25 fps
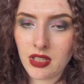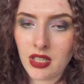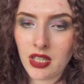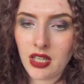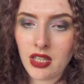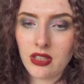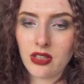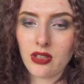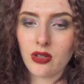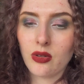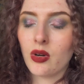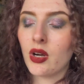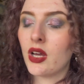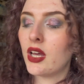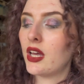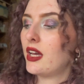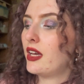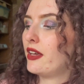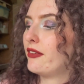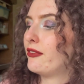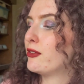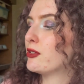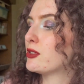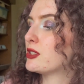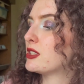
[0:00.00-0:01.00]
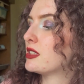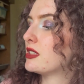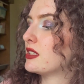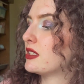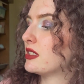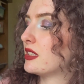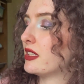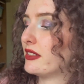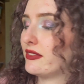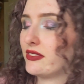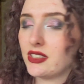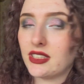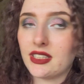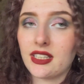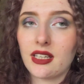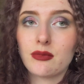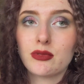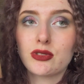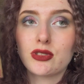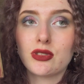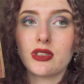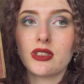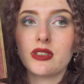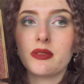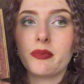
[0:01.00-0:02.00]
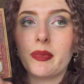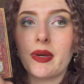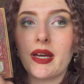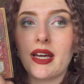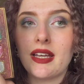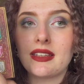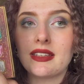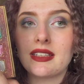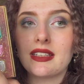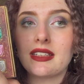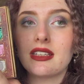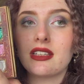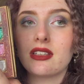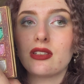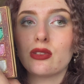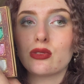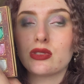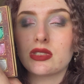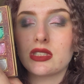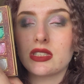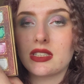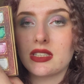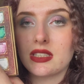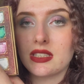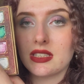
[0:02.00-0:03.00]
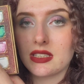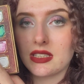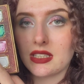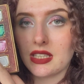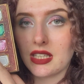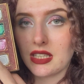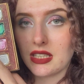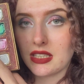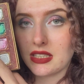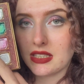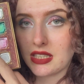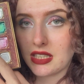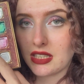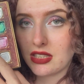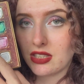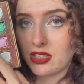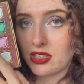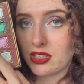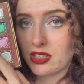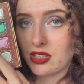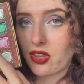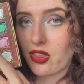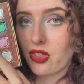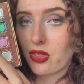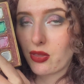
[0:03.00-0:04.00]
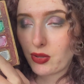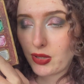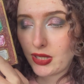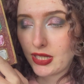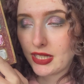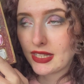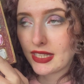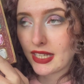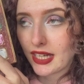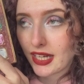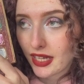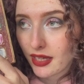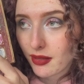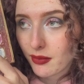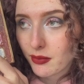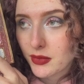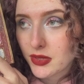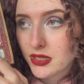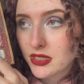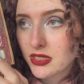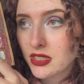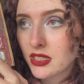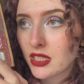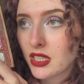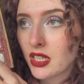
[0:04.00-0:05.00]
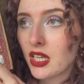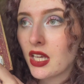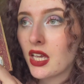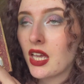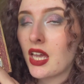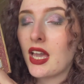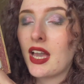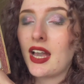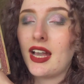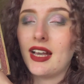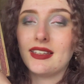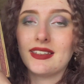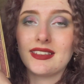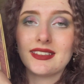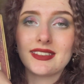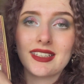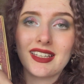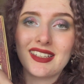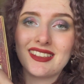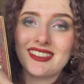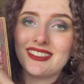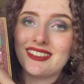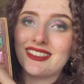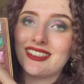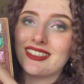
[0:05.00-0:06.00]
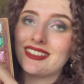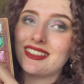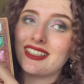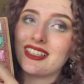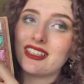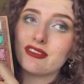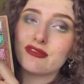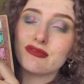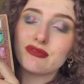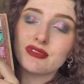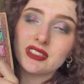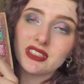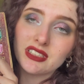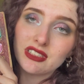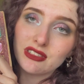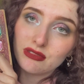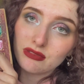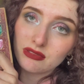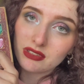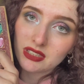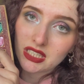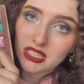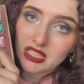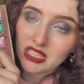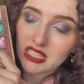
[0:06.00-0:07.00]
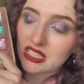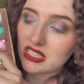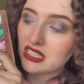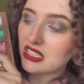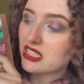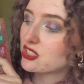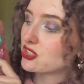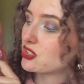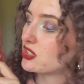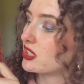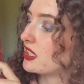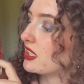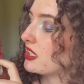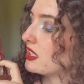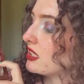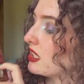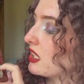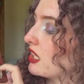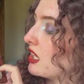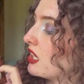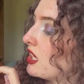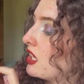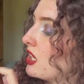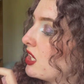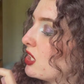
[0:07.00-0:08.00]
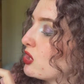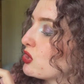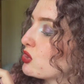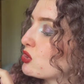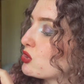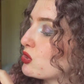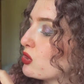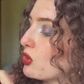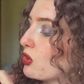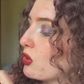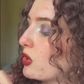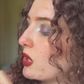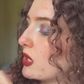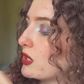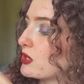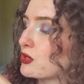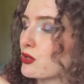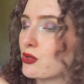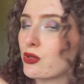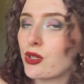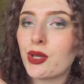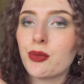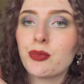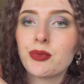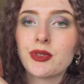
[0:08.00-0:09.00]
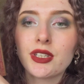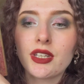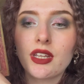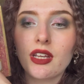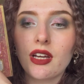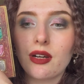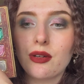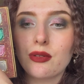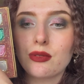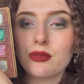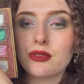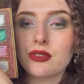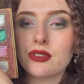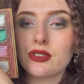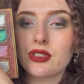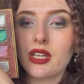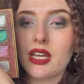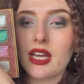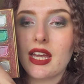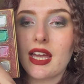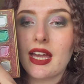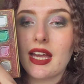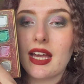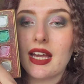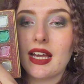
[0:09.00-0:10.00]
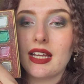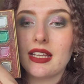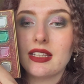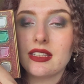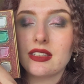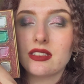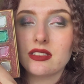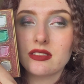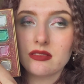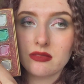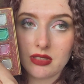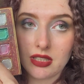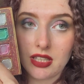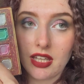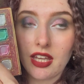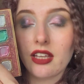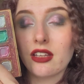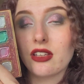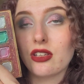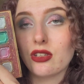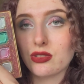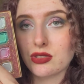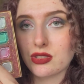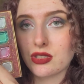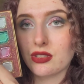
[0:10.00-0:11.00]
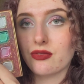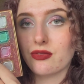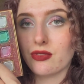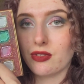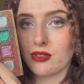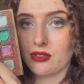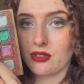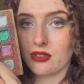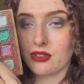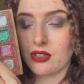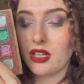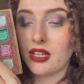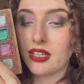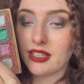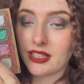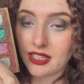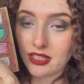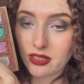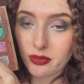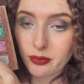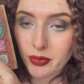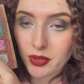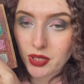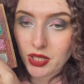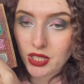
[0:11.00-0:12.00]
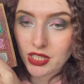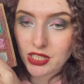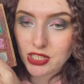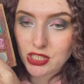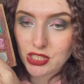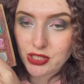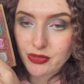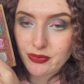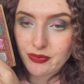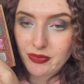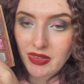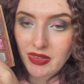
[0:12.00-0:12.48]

No, I've used it 11 times to hit pan, then I used it another 3 times and decided that I really do not like this shade. So I scraped it out and again used it for a nail polish.